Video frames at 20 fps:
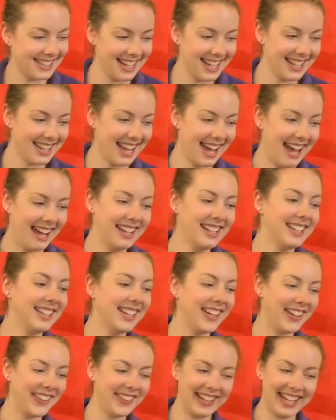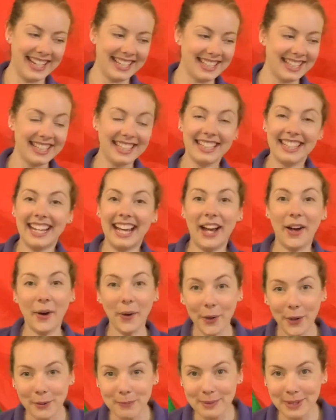like that. All right, I
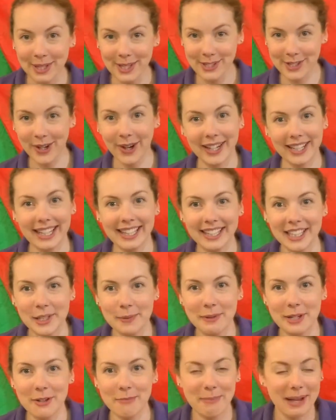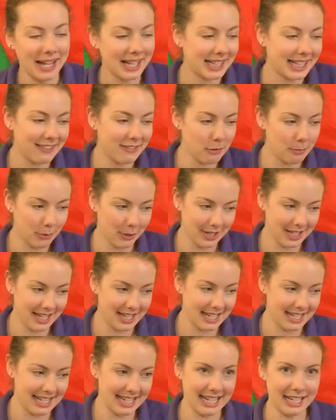hope you enjoyed a little bit of my clever body
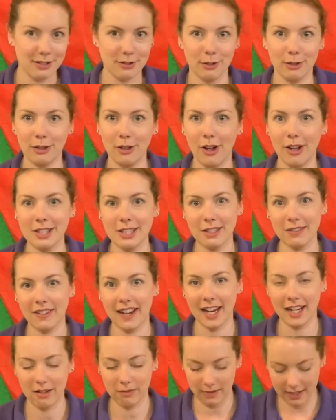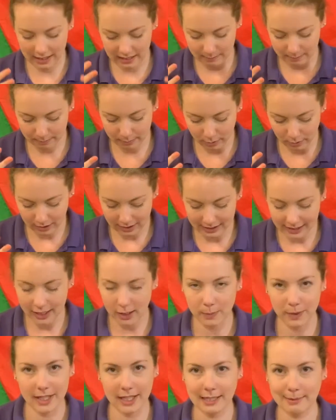today. So lots of kind of little
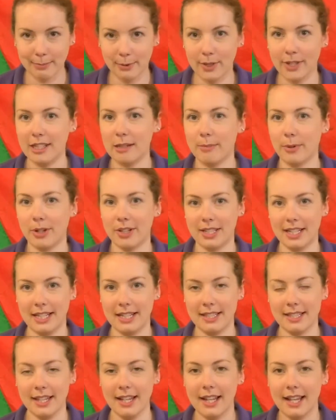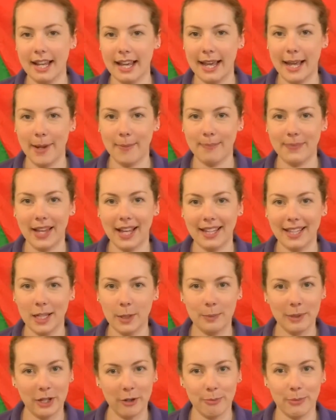one exploring their bodies, a little
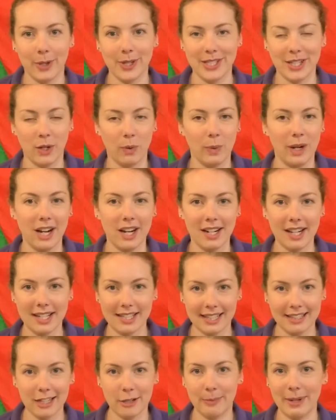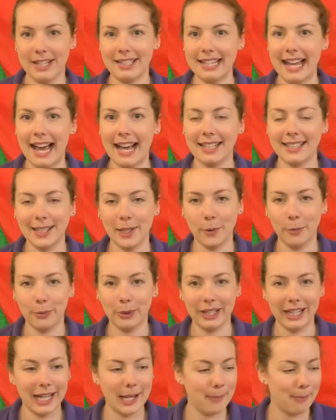bit of body awareness, a little bit of tactile
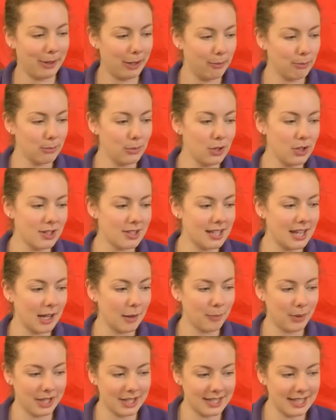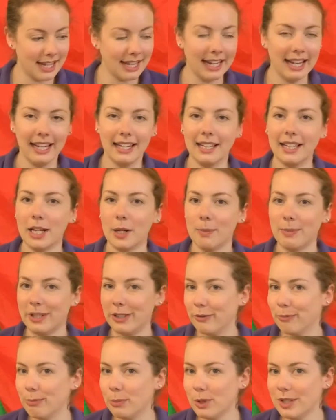play, a bit of music, a bit of singing, a bit
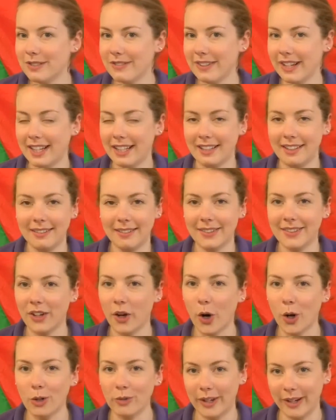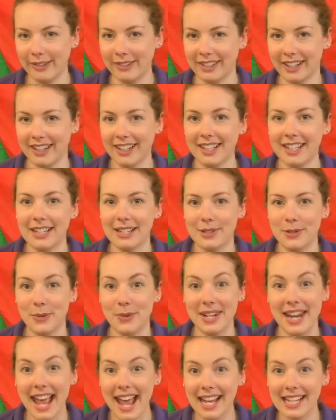of moving, all rounder. So
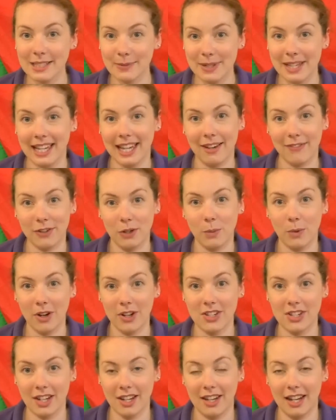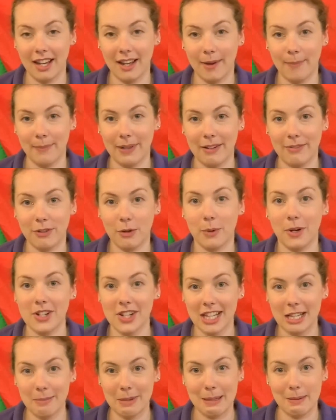next week, if you're watching
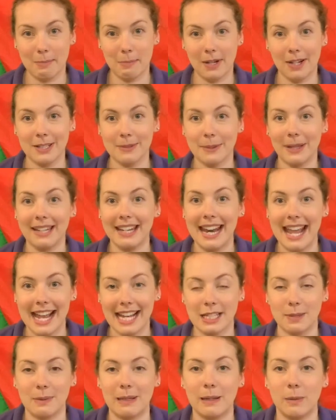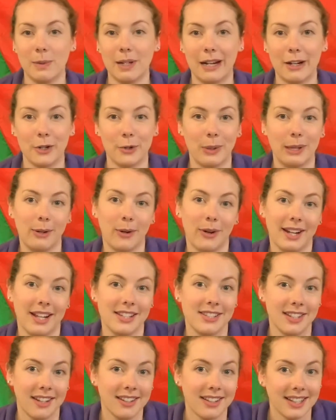the Baby Bugs one next week, we are going on a
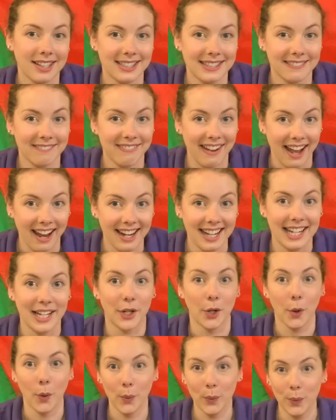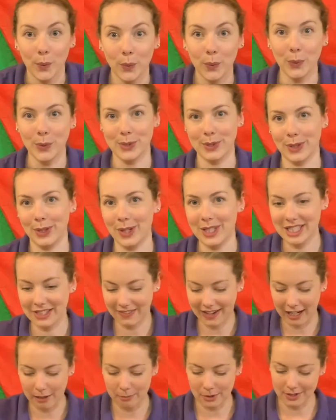jungle safari. Ooh, so lots of
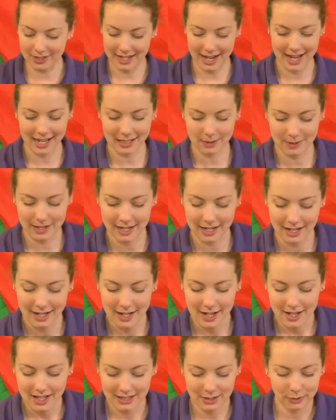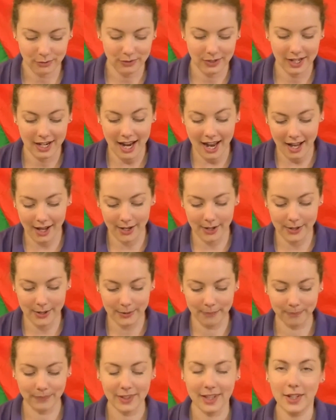animals next week. So for now,
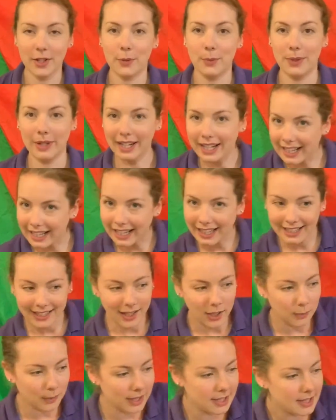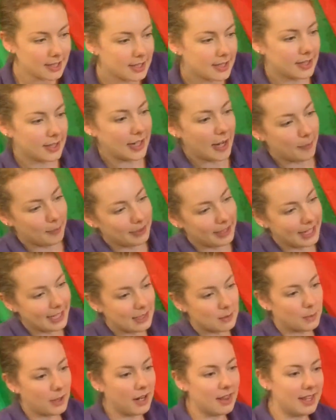we're gonna get little ones to a place
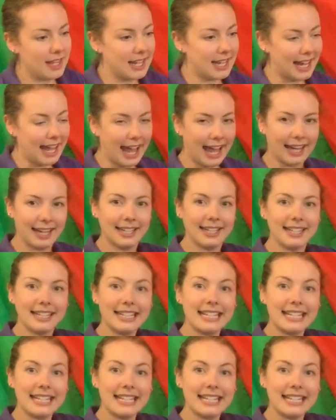where they can